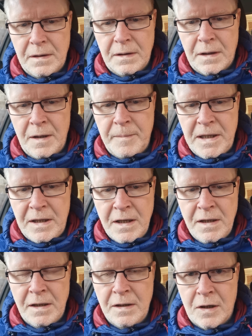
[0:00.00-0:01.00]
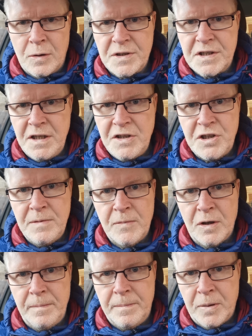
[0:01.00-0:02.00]
at the beginning I was teaching
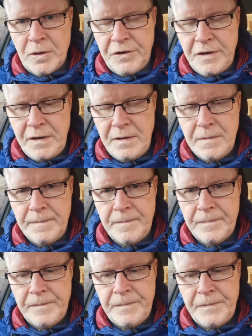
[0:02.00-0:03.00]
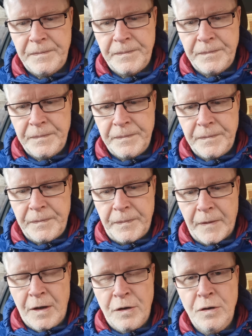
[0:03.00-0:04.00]
my body
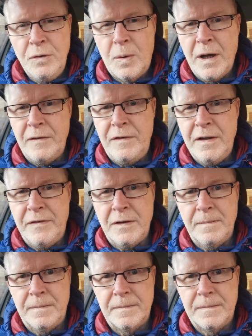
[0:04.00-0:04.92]
a new way of living.